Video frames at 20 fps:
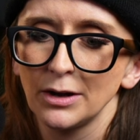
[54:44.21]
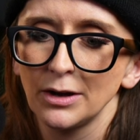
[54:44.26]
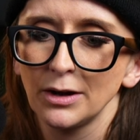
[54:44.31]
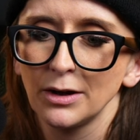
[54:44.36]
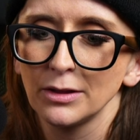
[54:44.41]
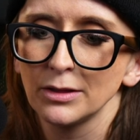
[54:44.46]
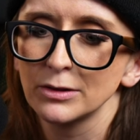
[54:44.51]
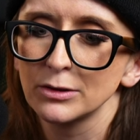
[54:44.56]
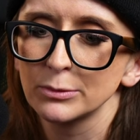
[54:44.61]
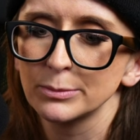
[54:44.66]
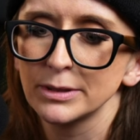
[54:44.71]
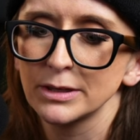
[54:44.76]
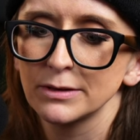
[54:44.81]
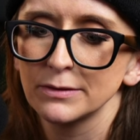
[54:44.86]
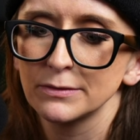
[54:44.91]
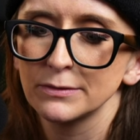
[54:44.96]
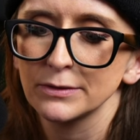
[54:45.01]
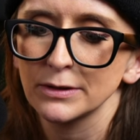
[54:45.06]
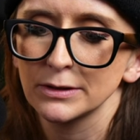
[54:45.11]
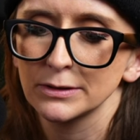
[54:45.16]
a little bit
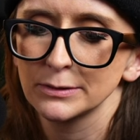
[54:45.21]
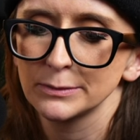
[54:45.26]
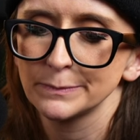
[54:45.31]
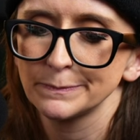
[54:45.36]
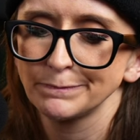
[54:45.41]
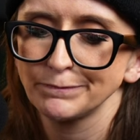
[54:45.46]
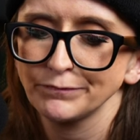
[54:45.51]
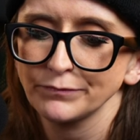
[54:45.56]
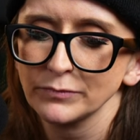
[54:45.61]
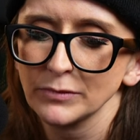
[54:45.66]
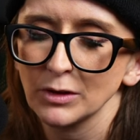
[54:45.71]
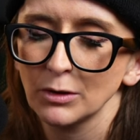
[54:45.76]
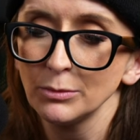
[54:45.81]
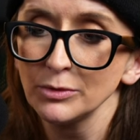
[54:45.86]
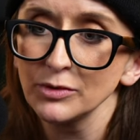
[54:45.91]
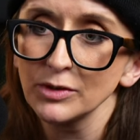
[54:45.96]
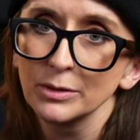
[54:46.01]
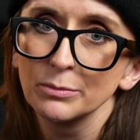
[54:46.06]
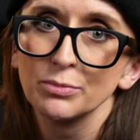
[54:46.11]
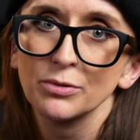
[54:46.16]
of um,
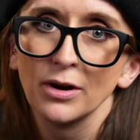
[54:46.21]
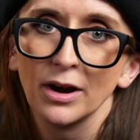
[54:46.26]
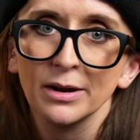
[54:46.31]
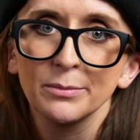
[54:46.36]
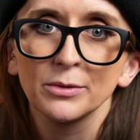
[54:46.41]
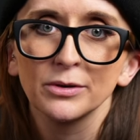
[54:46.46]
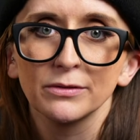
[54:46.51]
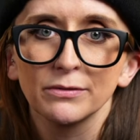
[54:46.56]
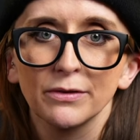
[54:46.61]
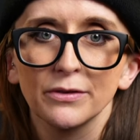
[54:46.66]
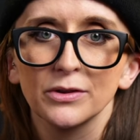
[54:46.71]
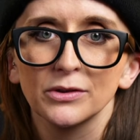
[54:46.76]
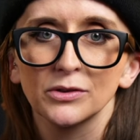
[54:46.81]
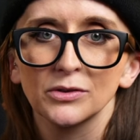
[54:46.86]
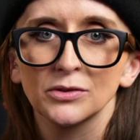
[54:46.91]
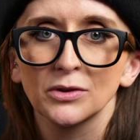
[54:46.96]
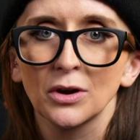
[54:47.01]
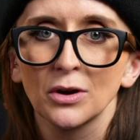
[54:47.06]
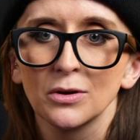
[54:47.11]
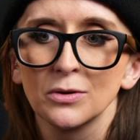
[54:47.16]
almost like primer for the
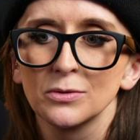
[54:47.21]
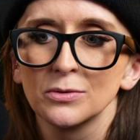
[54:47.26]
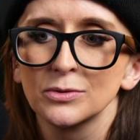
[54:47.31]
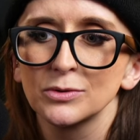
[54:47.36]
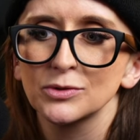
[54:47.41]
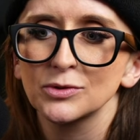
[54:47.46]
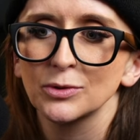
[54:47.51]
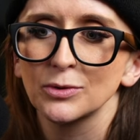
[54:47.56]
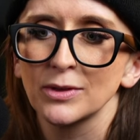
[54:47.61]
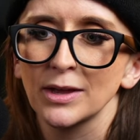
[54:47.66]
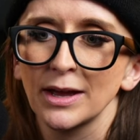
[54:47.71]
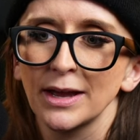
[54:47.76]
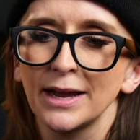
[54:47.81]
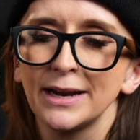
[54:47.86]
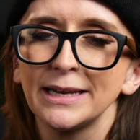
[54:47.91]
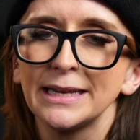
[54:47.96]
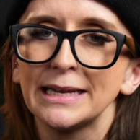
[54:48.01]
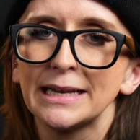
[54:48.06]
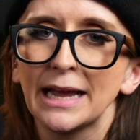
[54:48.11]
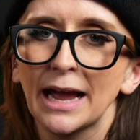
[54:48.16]
snow so that
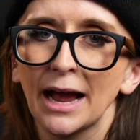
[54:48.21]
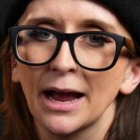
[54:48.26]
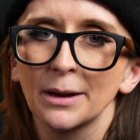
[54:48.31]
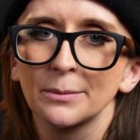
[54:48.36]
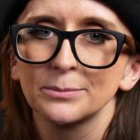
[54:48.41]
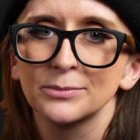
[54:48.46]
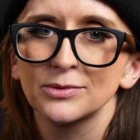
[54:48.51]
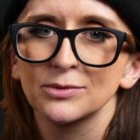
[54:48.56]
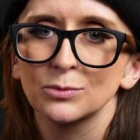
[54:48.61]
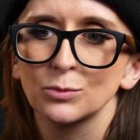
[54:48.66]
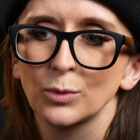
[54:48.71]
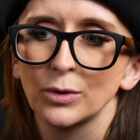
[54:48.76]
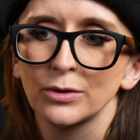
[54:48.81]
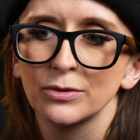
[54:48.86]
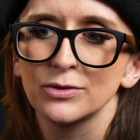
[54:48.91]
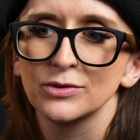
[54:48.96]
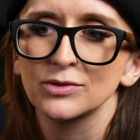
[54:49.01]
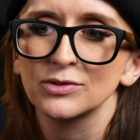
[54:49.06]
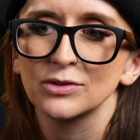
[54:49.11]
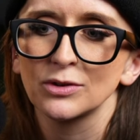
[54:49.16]
any gaps where
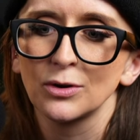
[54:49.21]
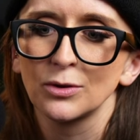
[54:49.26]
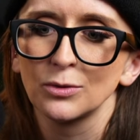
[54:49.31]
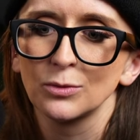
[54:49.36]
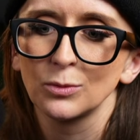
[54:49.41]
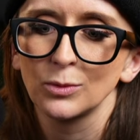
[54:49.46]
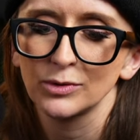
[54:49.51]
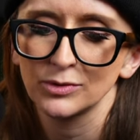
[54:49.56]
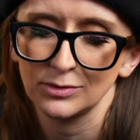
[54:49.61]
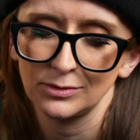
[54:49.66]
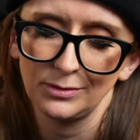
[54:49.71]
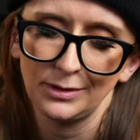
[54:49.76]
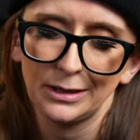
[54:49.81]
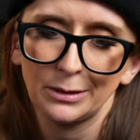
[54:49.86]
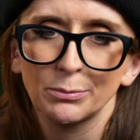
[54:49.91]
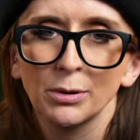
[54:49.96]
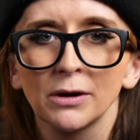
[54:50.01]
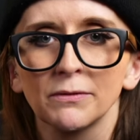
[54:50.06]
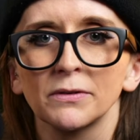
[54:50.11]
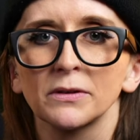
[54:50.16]
the snow wasn't like
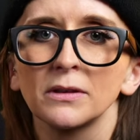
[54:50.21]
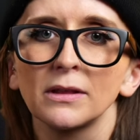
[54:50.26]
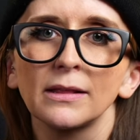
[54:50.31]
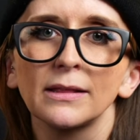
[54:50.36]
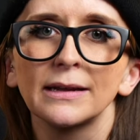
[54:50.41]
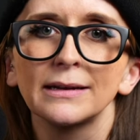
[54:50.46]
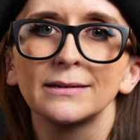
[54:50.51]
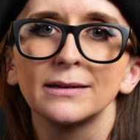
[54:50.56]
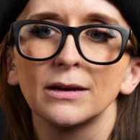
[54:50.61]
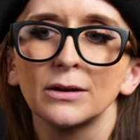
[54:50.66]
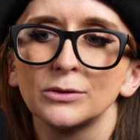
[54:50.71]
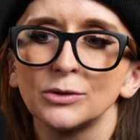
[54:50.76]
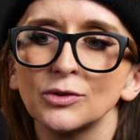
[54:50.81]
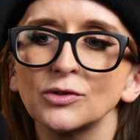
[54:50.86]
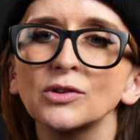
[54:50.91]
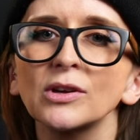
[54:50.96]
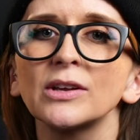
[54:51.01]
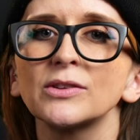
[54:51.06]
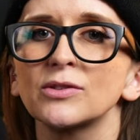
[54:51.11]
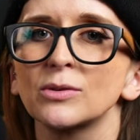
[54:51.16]
perfectly laid down, you
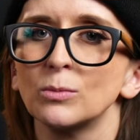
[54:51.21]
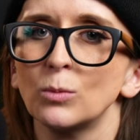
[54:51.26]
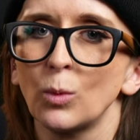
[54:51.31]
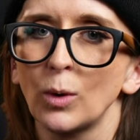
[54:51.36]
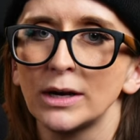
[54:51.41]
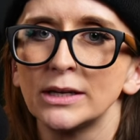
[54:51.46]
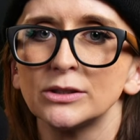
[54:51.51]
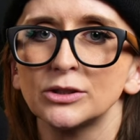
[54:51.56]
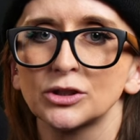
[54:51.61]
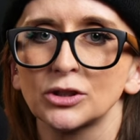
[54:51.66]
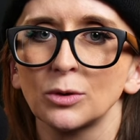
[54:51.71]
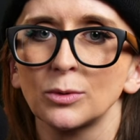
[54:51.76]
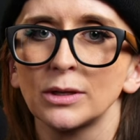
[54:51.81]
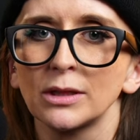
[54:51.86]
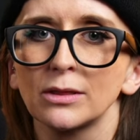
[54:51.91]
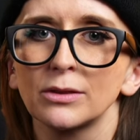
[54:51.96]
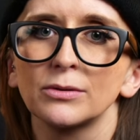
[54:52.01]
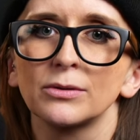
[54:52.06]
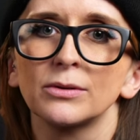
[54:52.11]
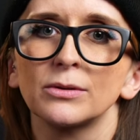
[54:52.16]
still had some white showing
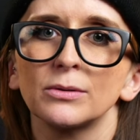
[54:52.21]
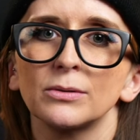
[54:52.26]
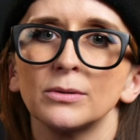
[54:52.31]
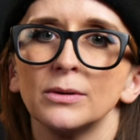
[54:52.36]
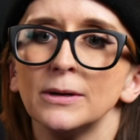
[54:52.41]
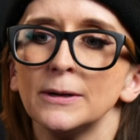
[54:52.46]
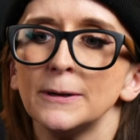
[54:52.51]
through.